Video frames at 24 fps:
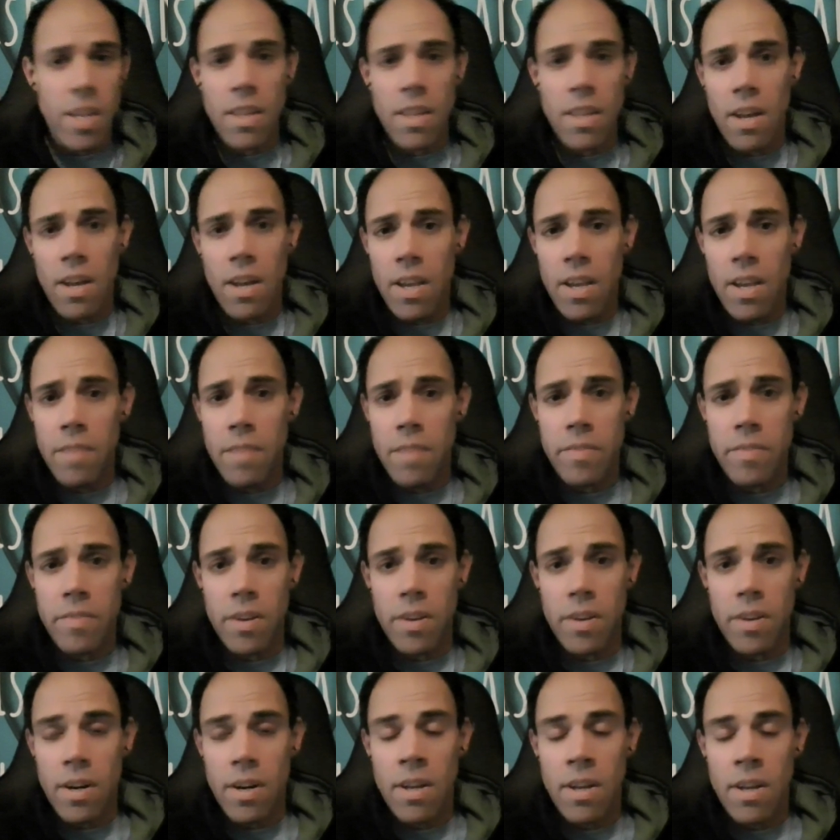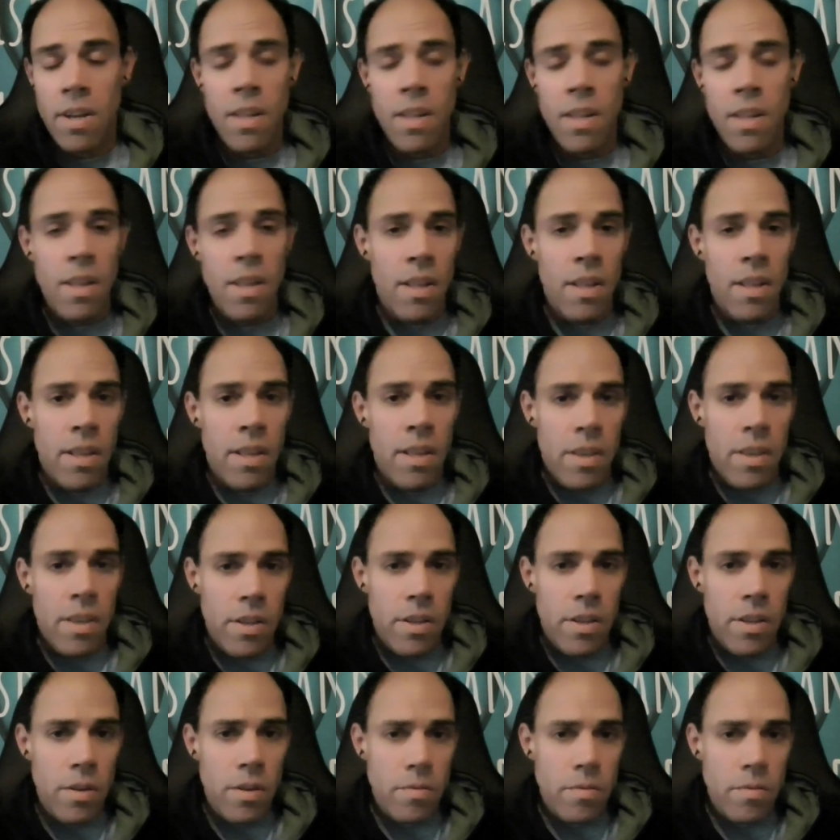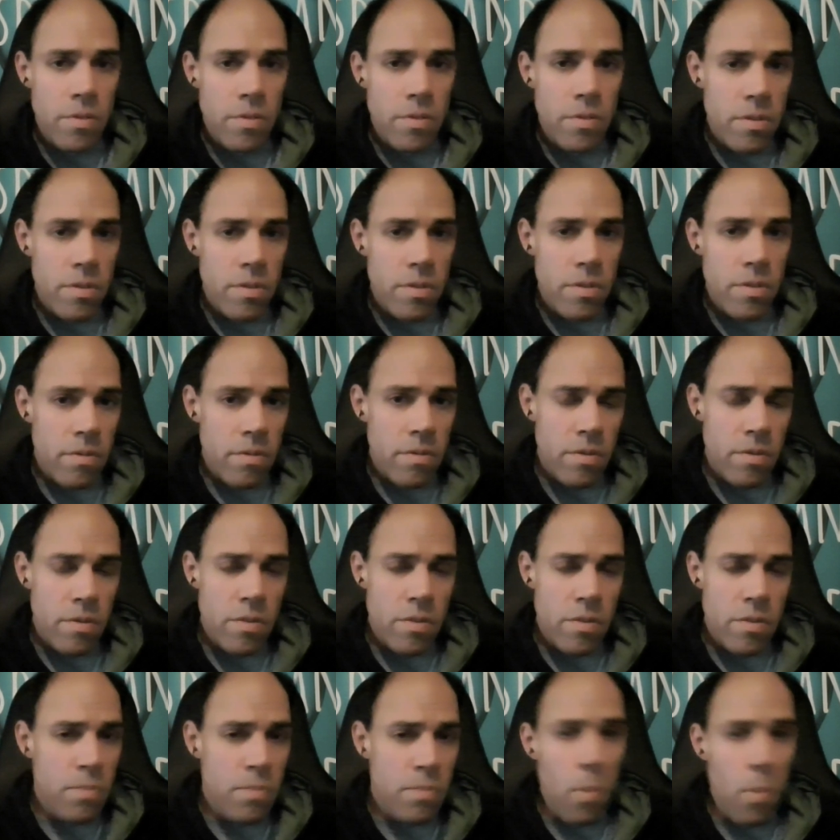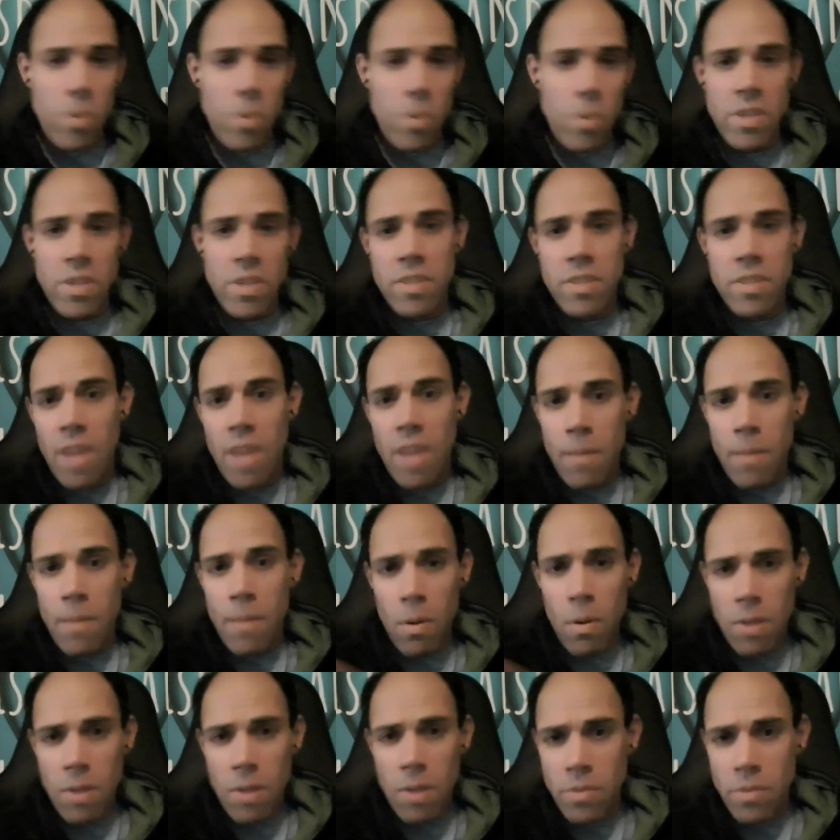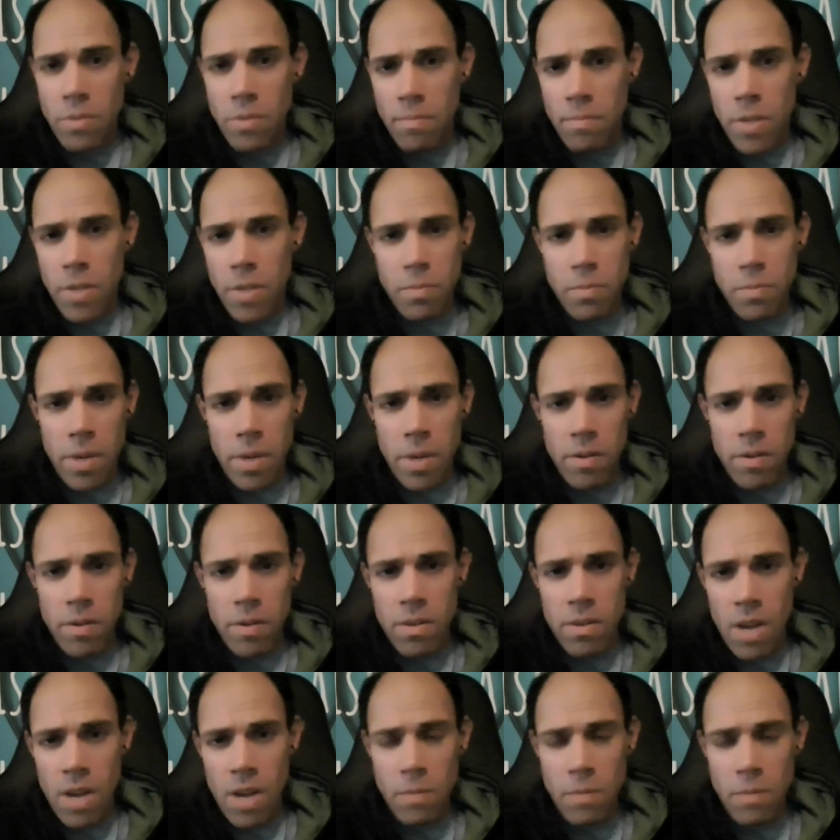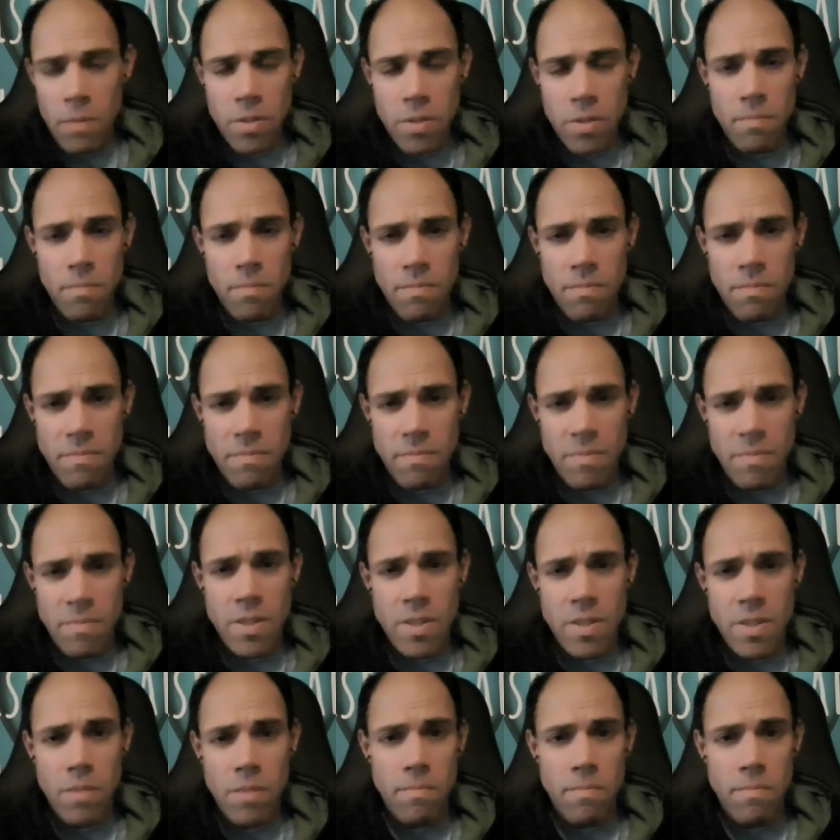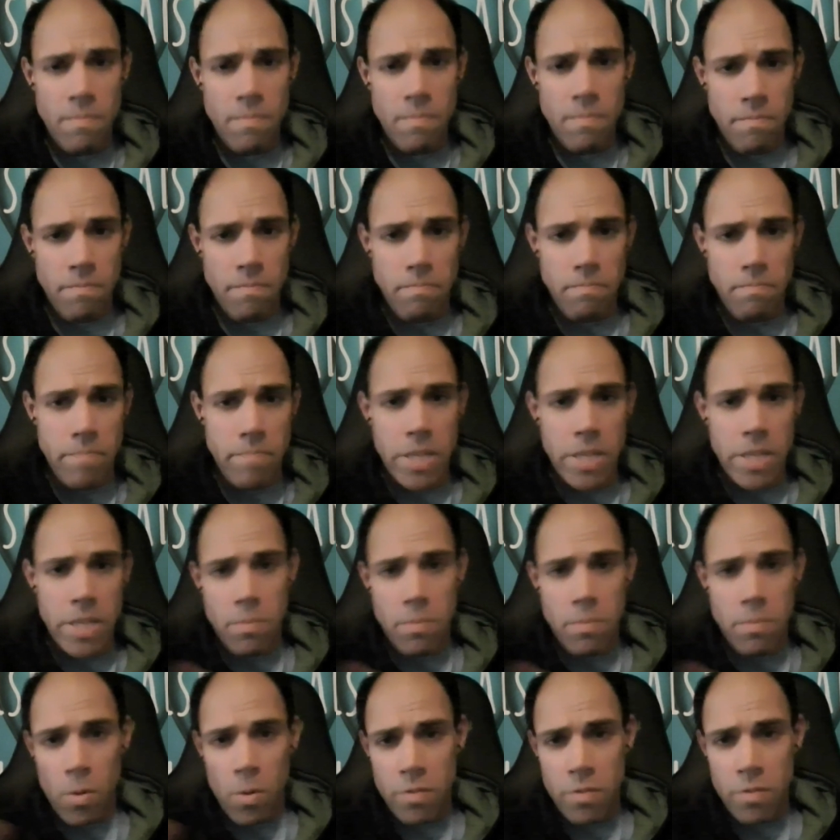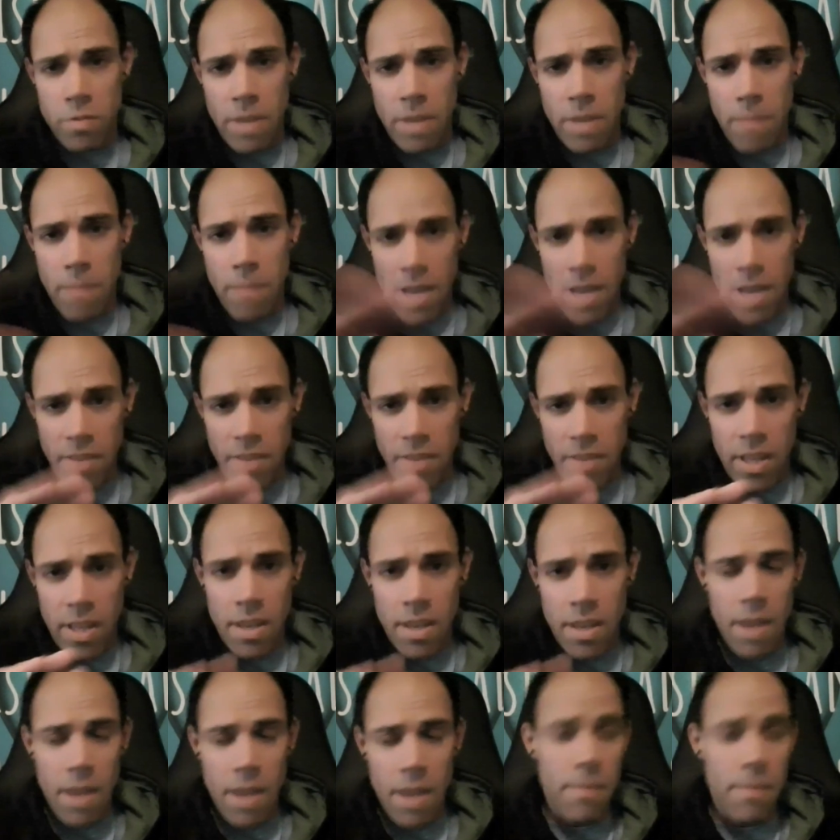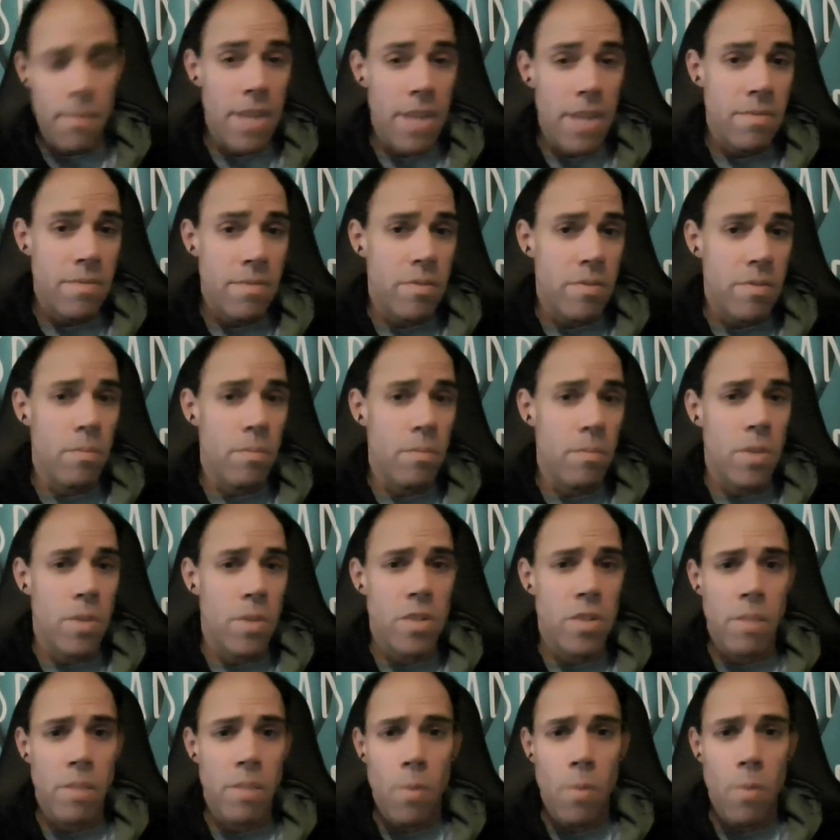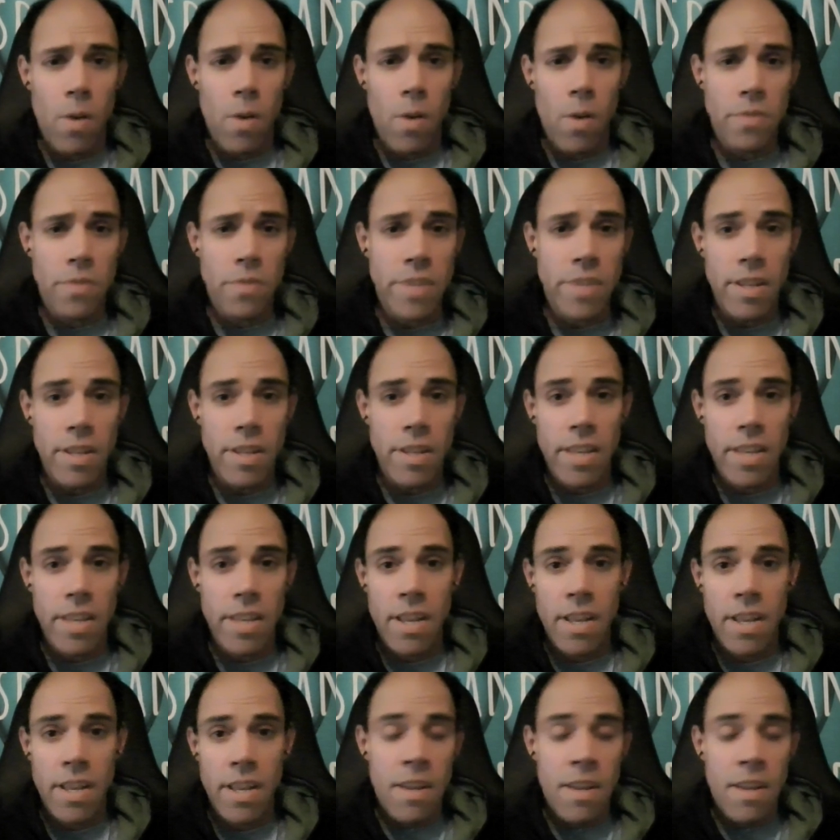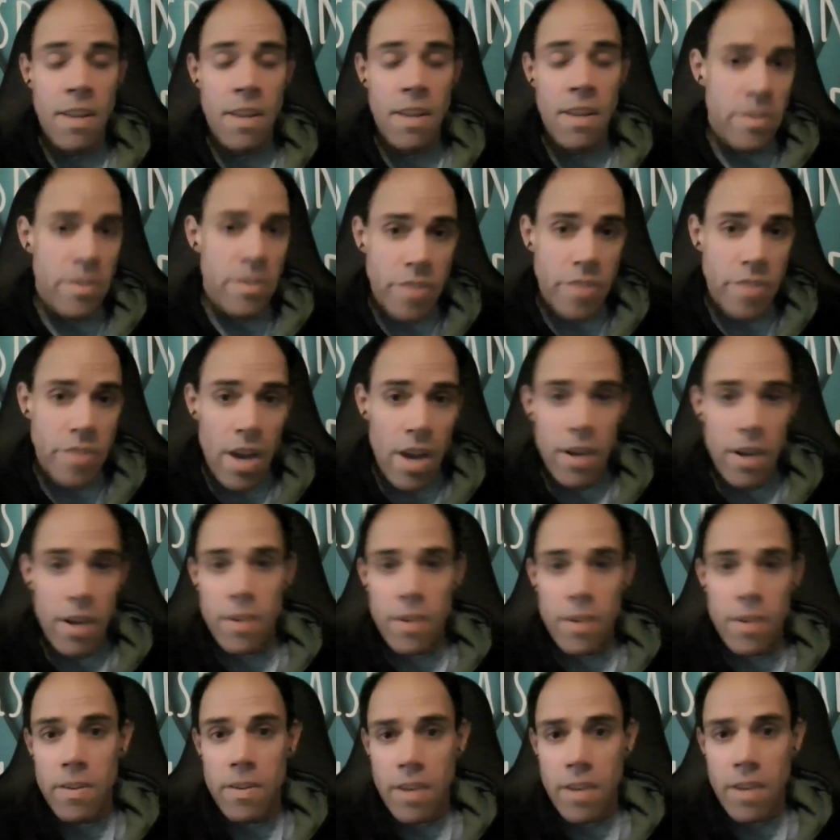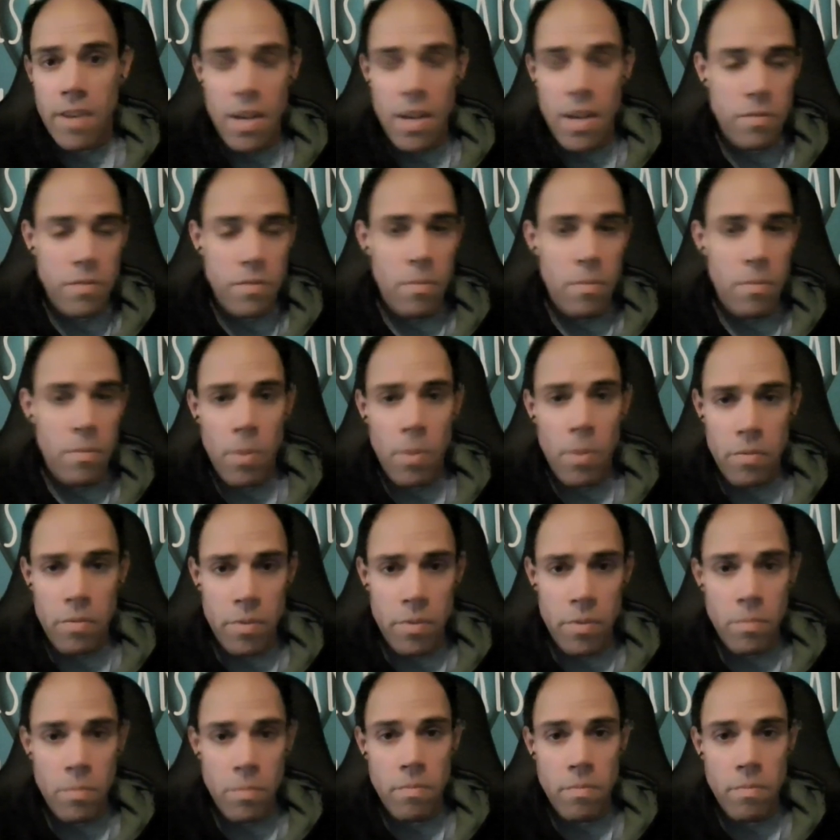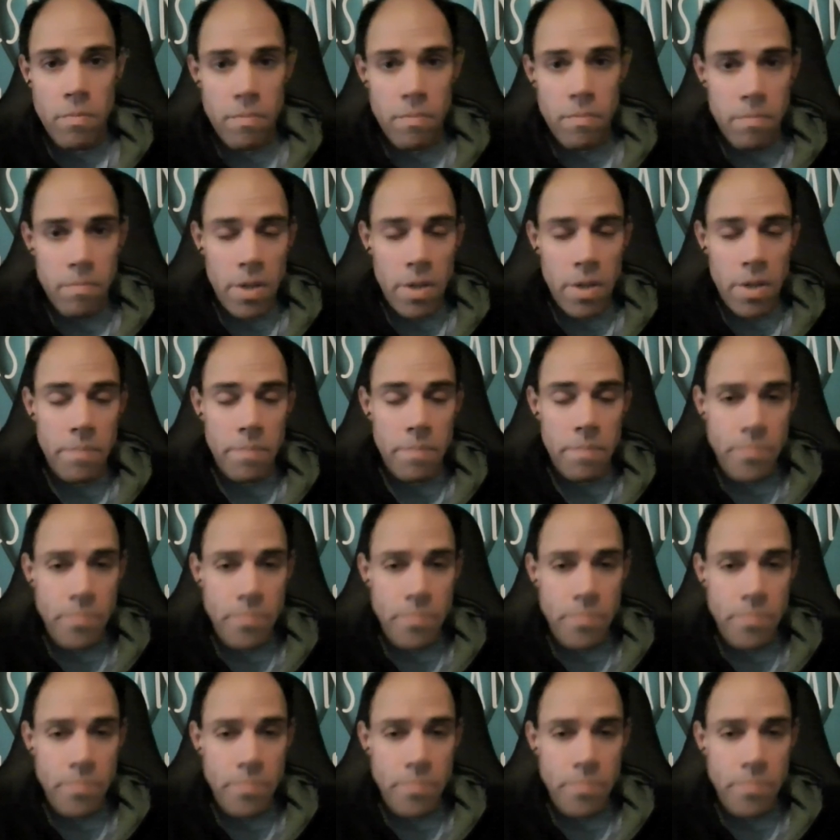life, the you know sports at the time. I was a big sports fan back then. Not so much anymore outside of like soccer, college football, few, but